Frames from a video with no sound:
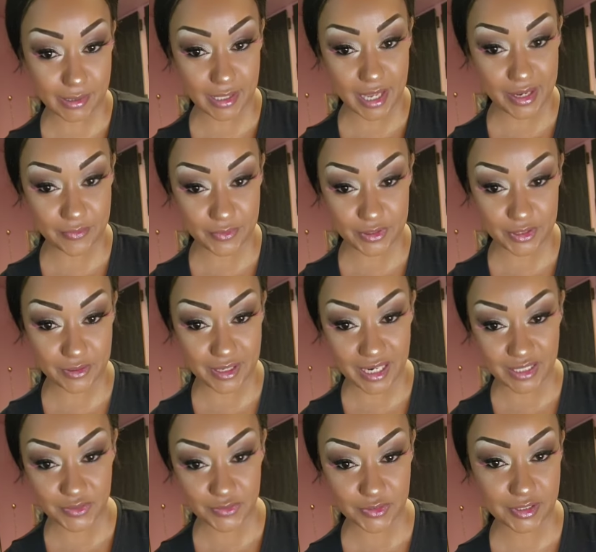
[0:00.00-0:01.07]
live with you
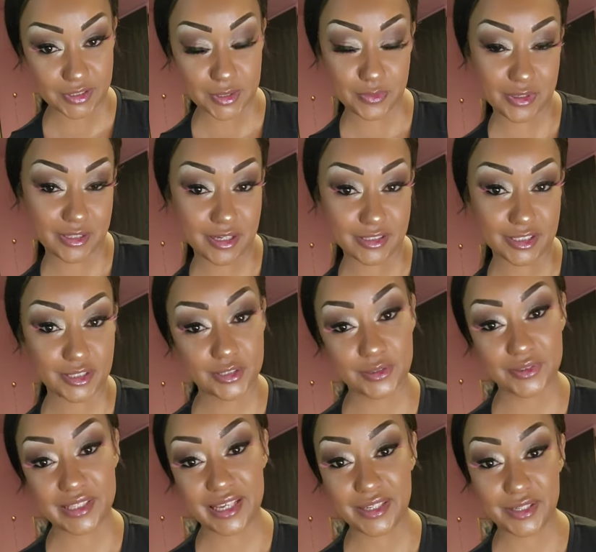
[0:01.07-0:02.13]
guys for a little bit longer.
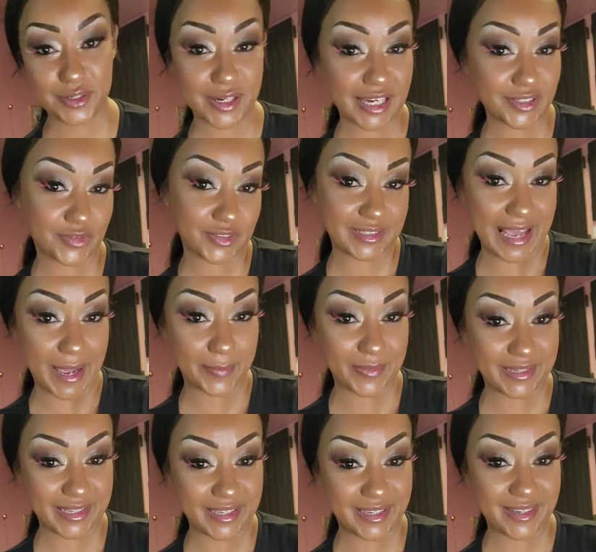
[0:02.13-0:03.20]
So thank you guys for
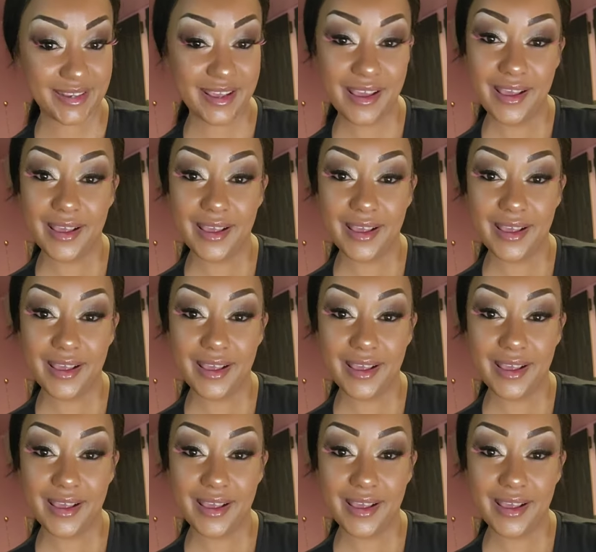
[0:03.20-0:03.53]
tapping in.